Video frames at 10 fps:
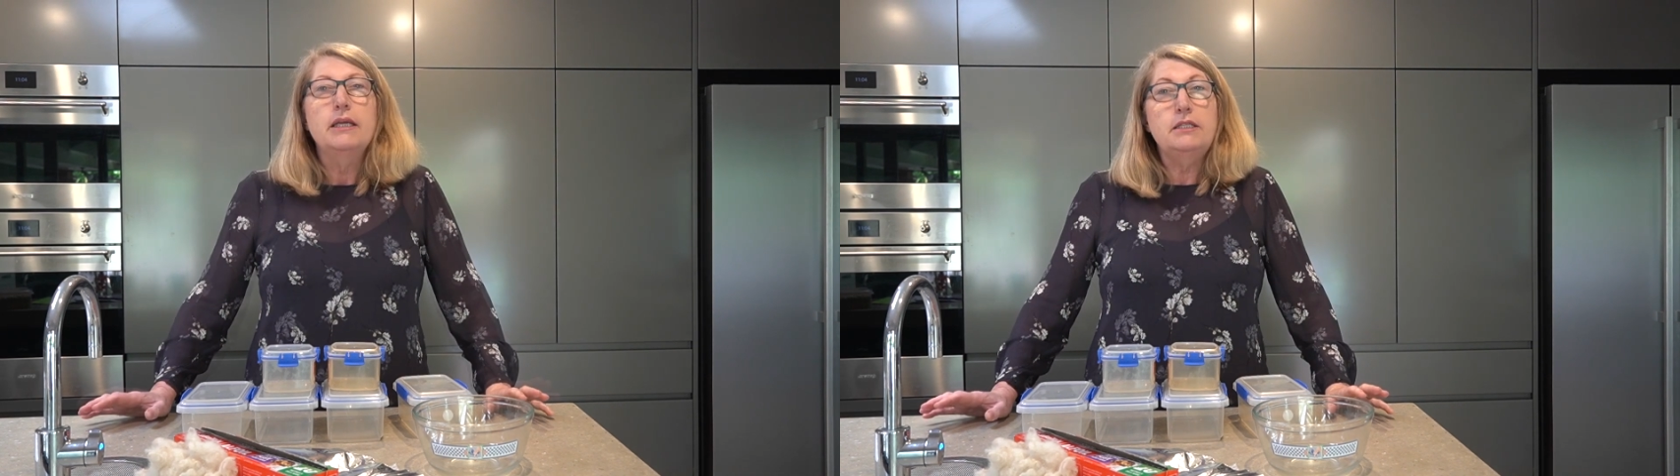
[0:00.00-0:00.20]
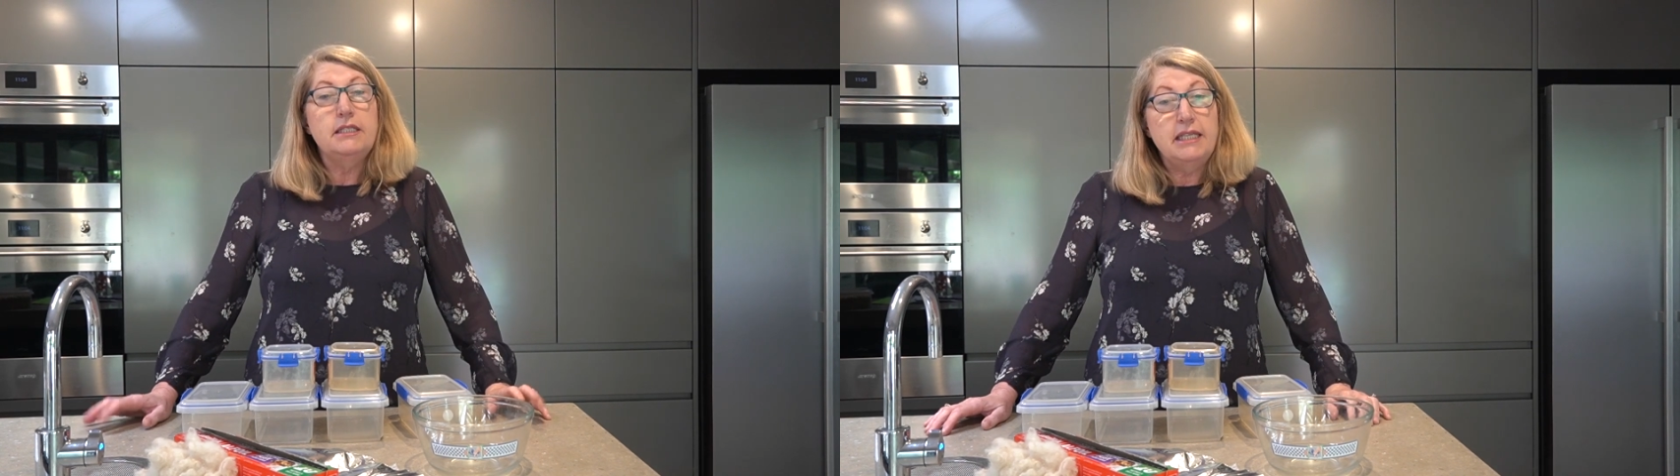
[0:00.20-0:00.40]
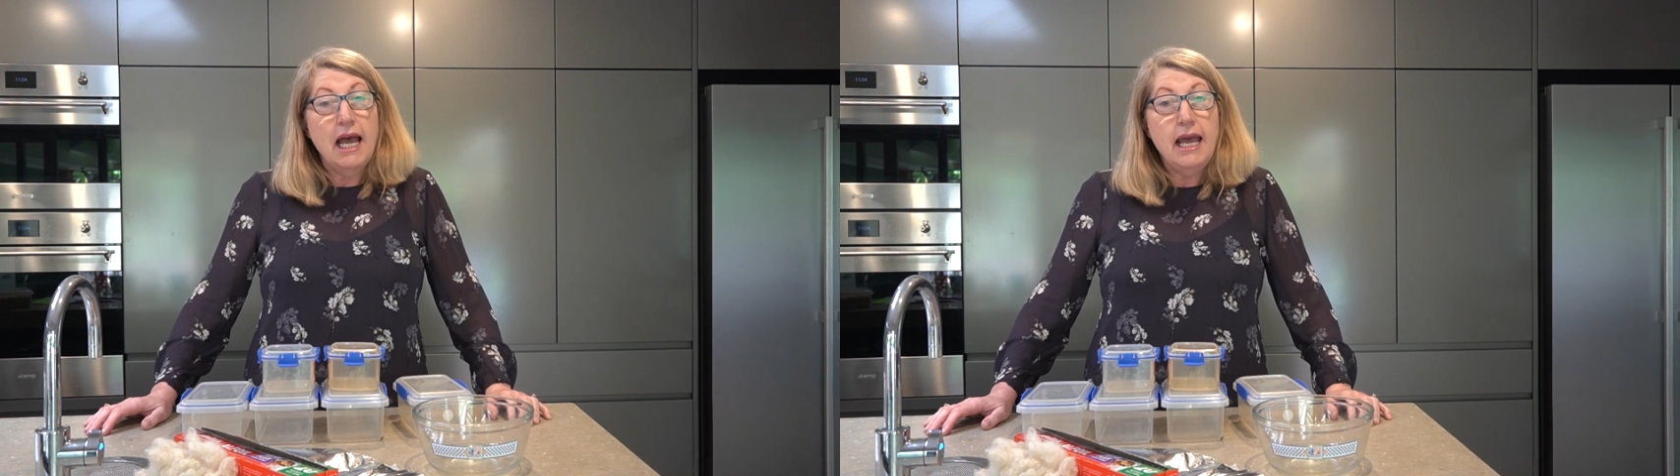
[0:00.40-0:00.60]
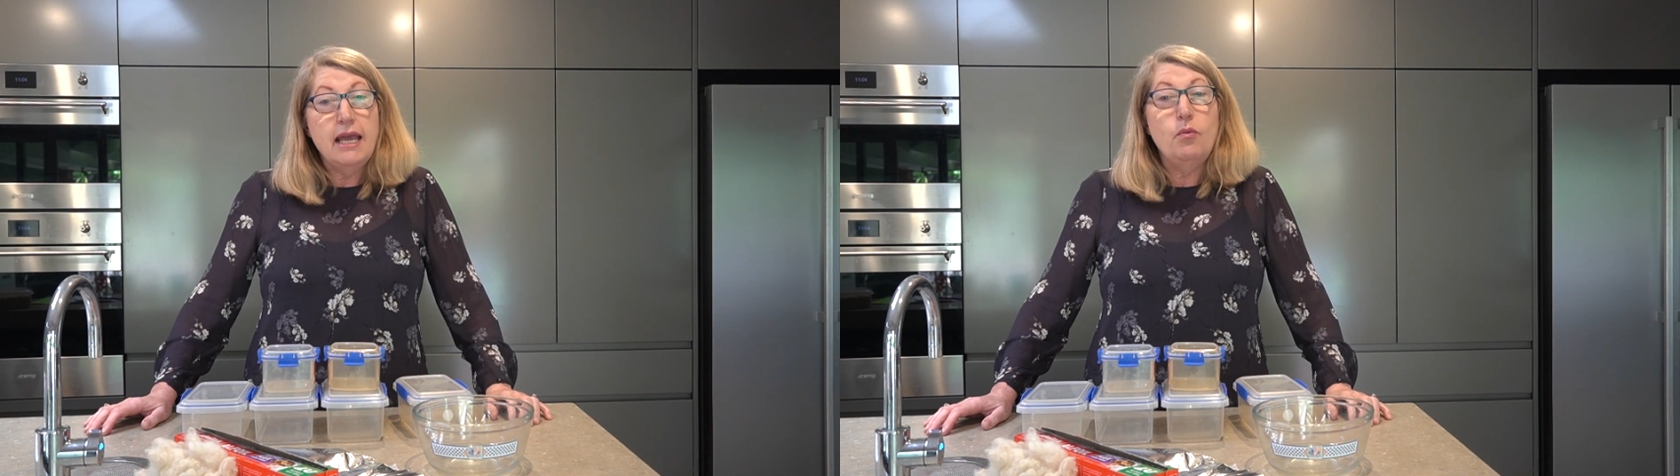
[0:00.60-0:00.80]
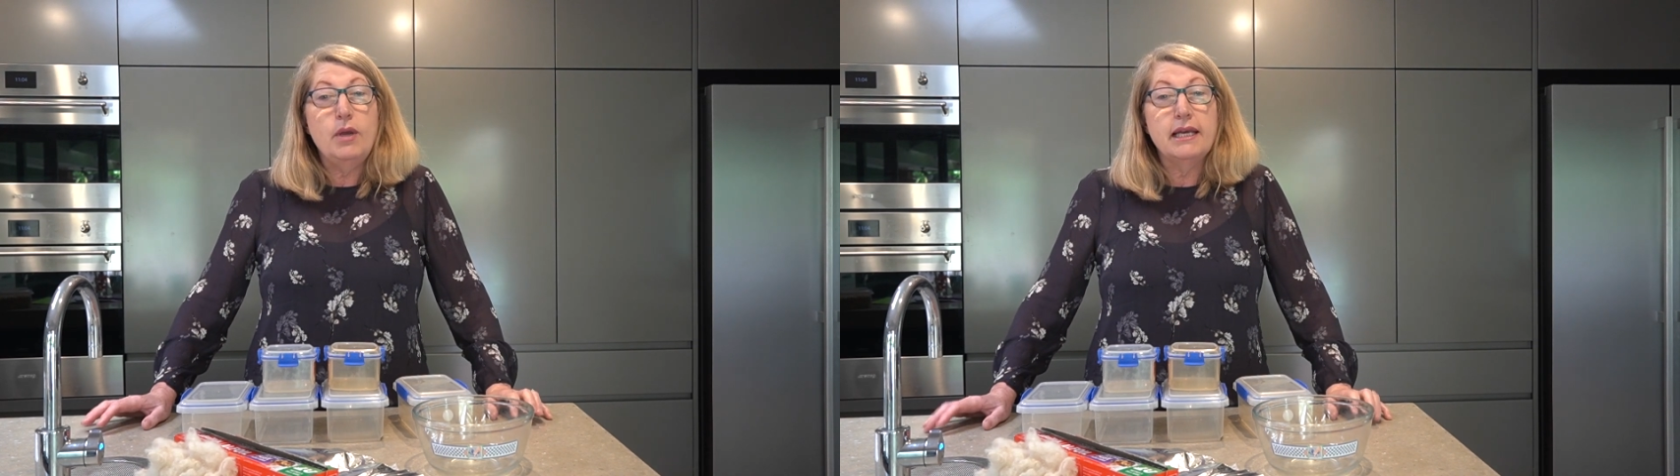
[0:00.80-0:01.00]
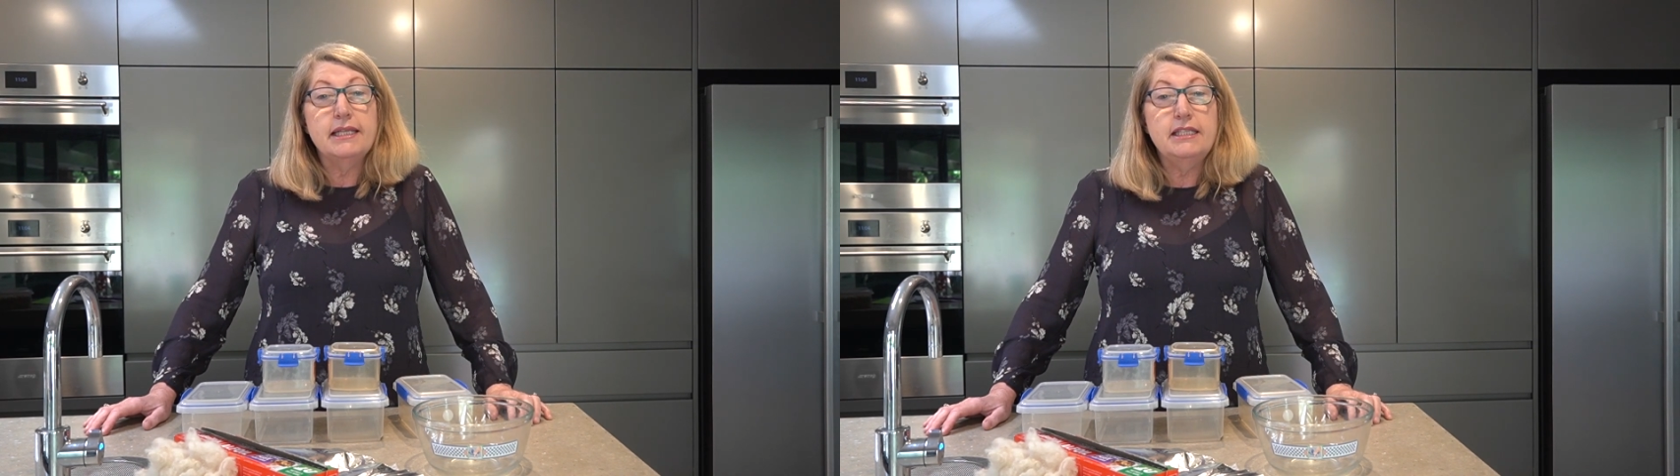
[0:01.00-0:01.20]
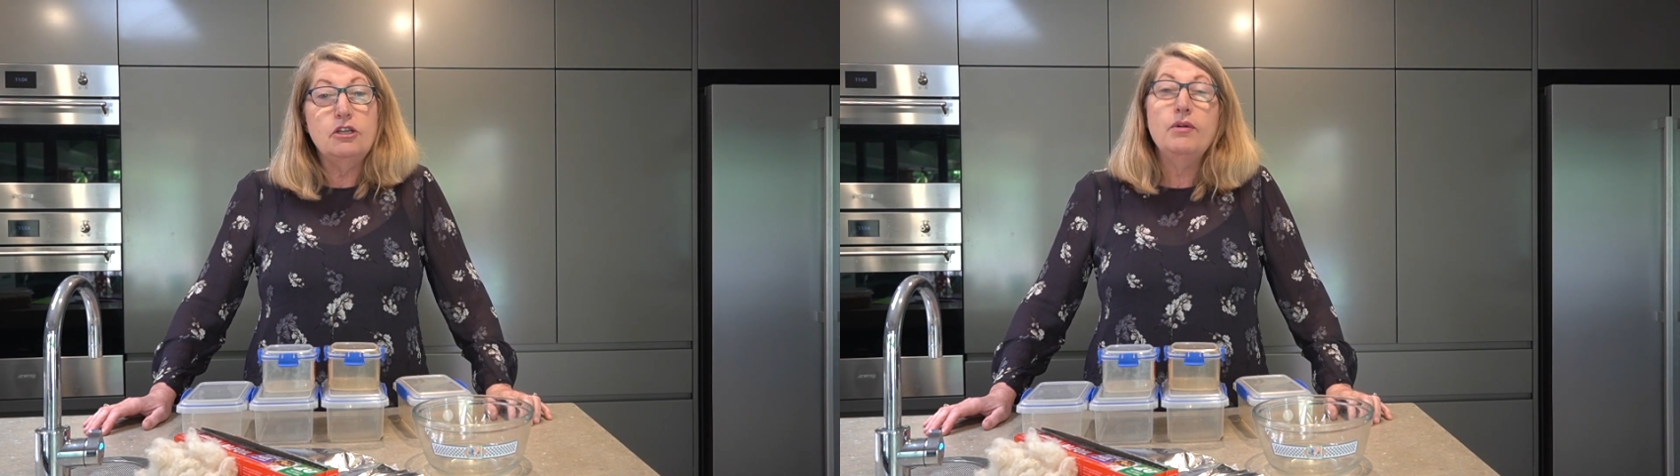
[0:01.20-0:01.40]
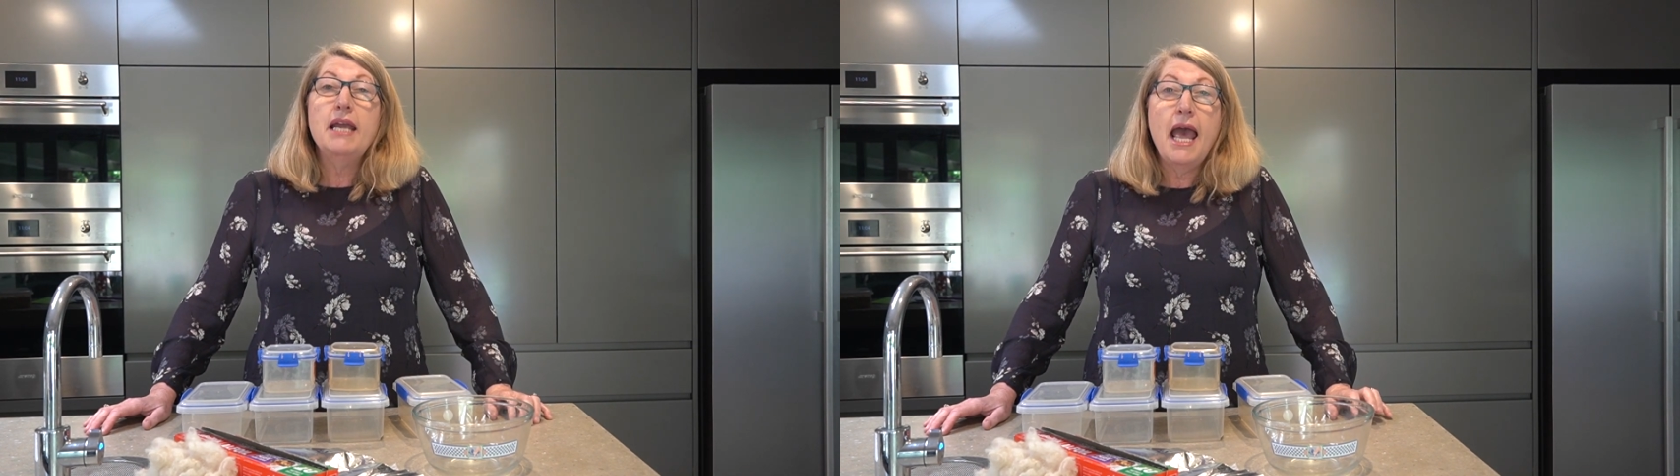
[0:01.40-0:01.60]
Today we are considering